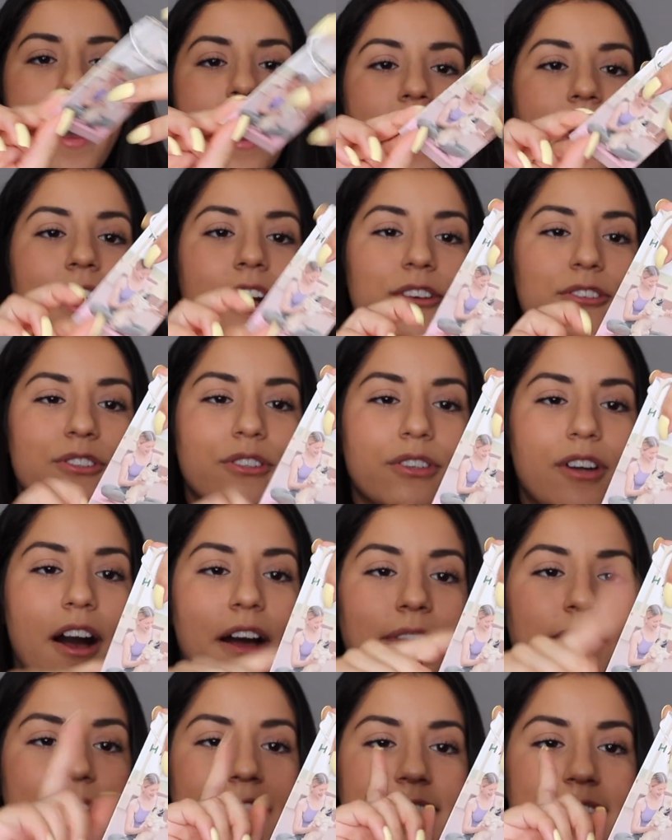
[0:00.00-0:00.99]
I also
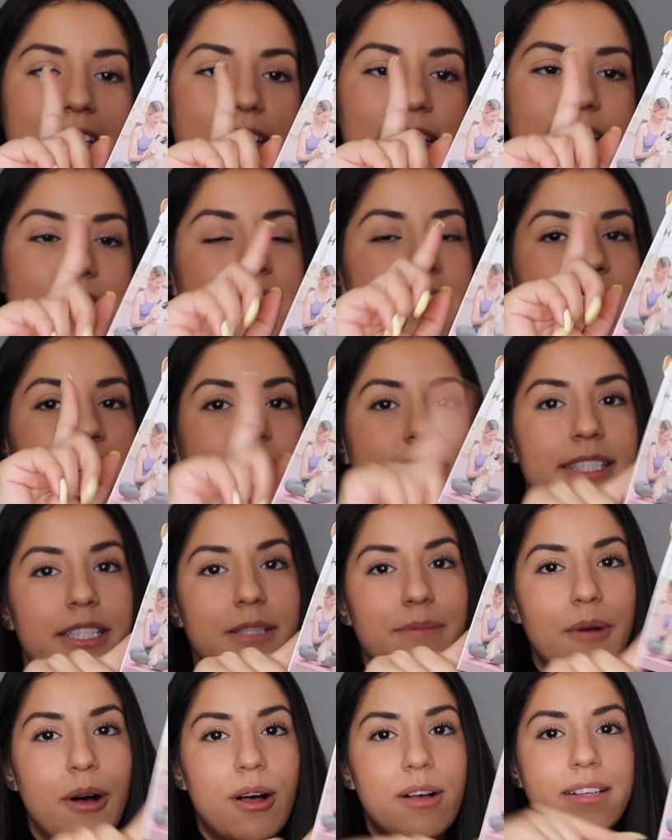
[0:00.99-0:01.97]
got this in a size
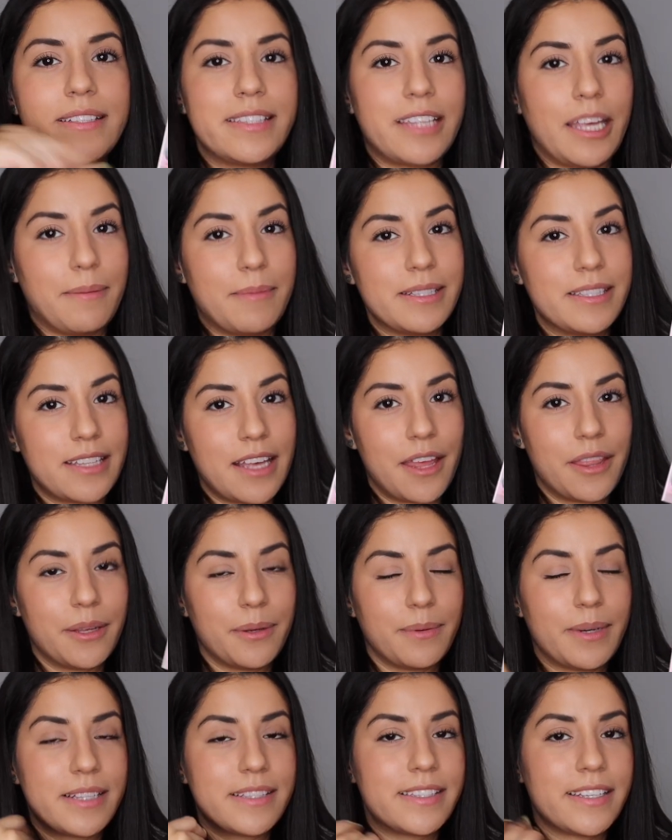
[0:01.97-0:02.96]
small, same as the
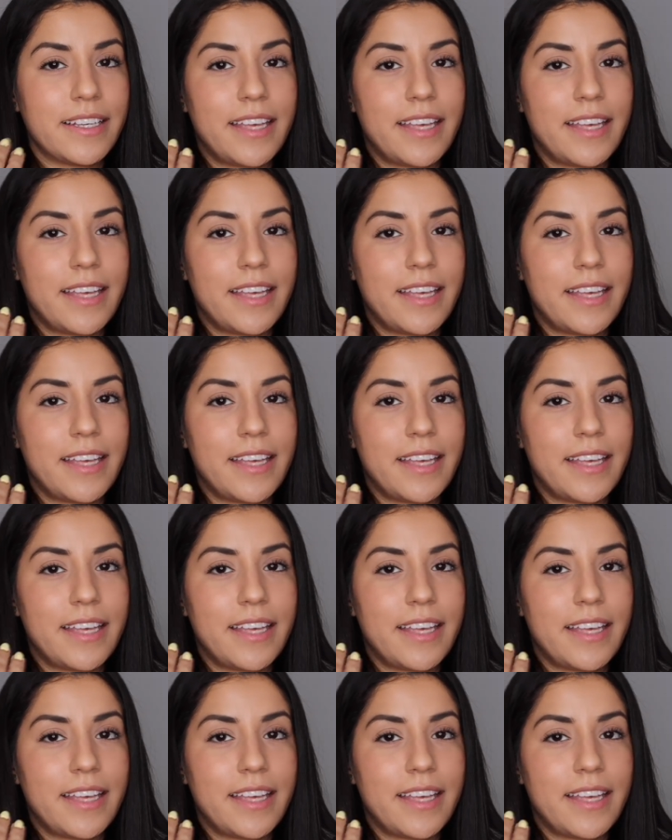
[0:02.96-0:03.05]
other ones.